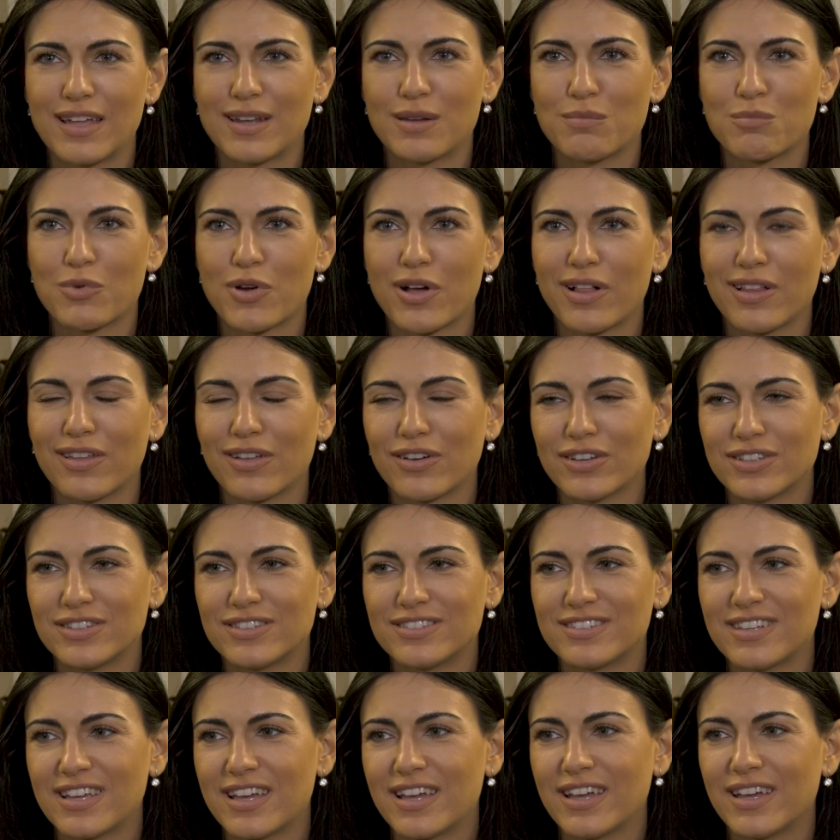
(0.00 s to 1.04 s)
Edinburgh a
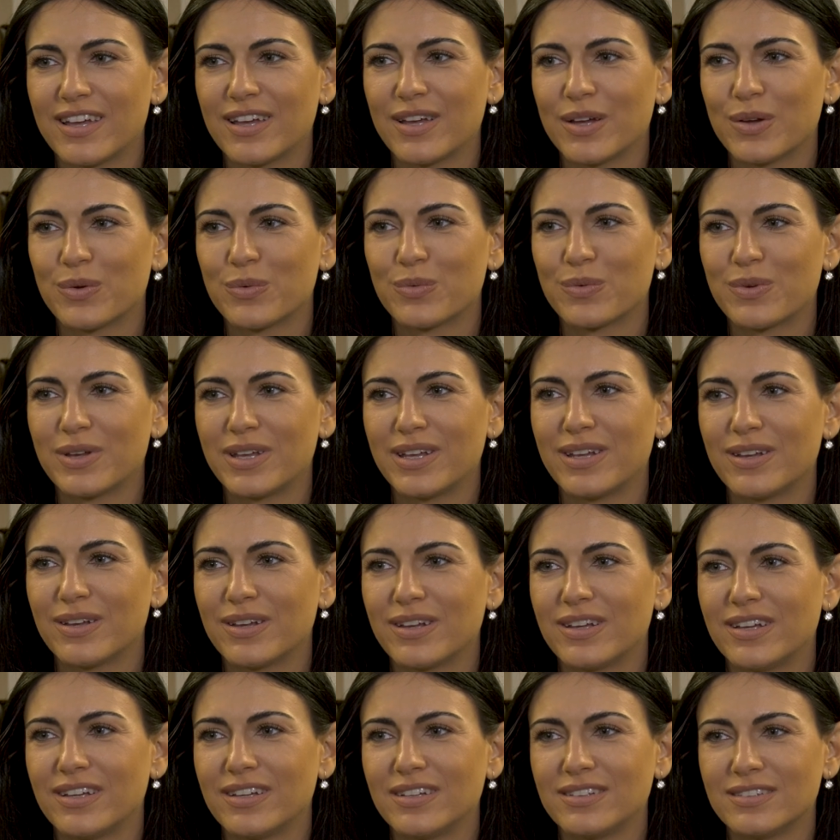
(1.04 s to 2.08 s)
lot.
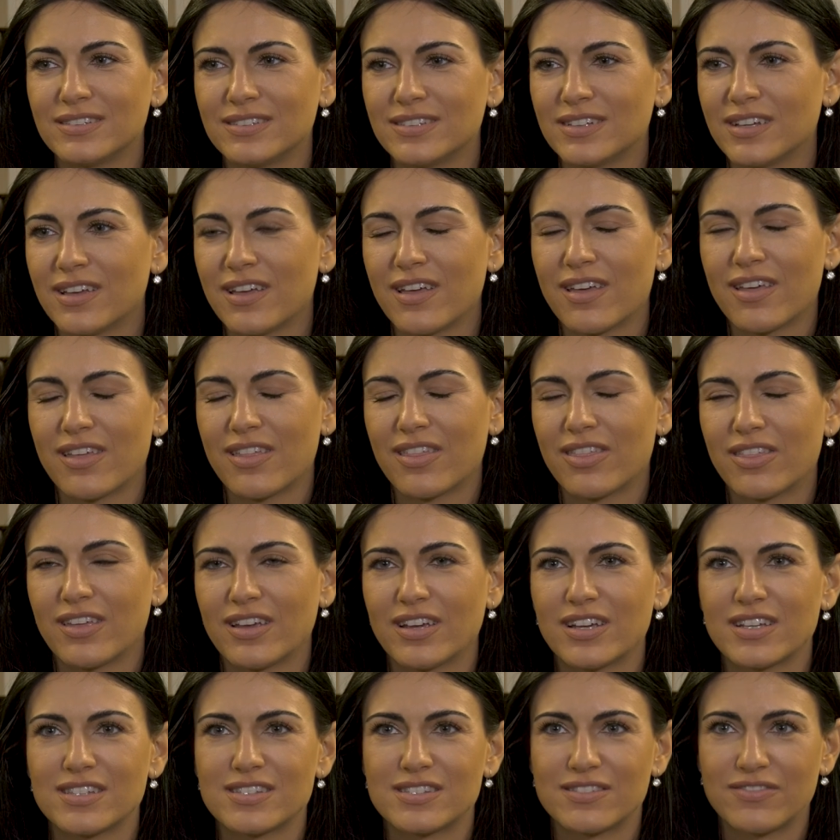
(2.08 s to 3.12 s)
We
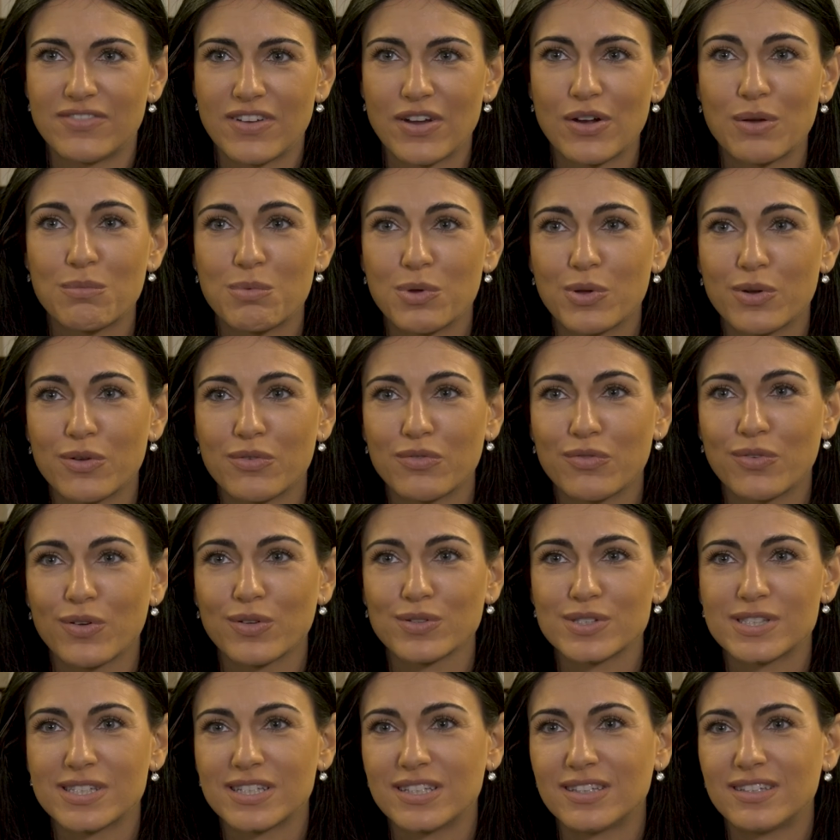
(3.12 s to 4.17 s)
think it's a very
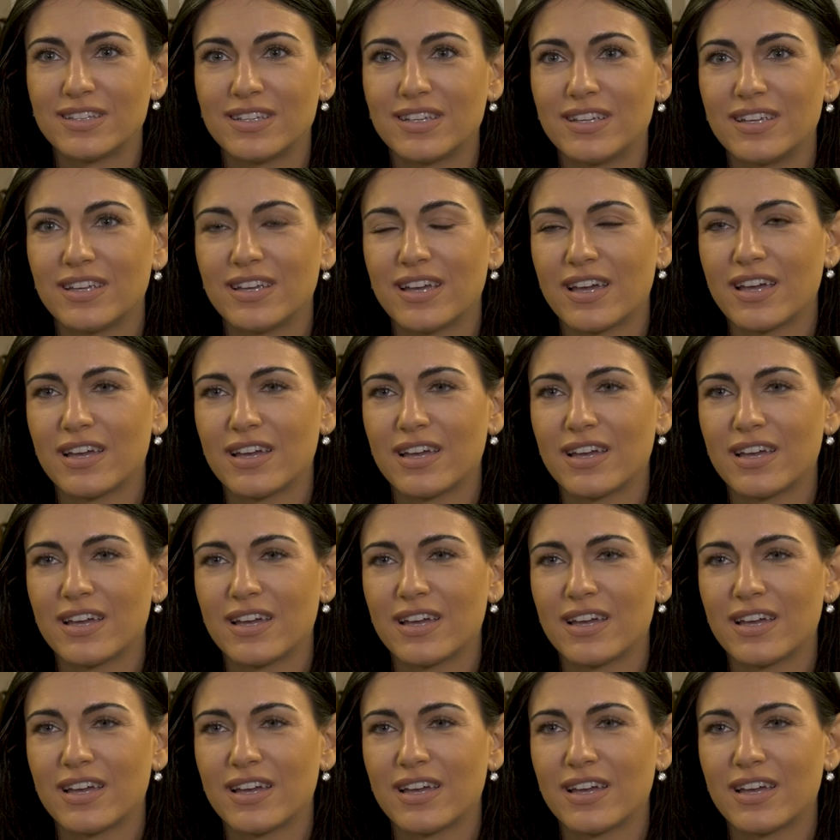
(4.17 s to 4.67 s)
beautiful city